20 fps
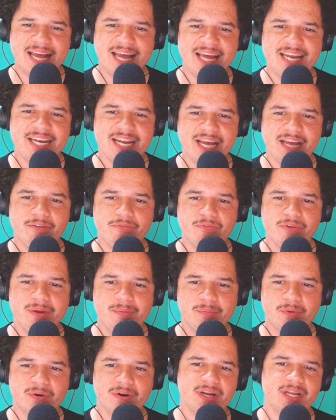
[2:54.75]
And every
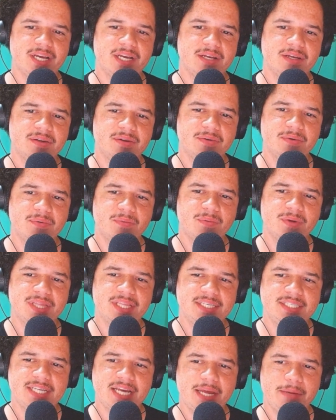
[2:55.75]
morning, when
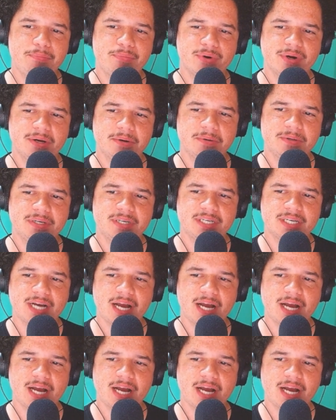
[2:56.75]
the day broke,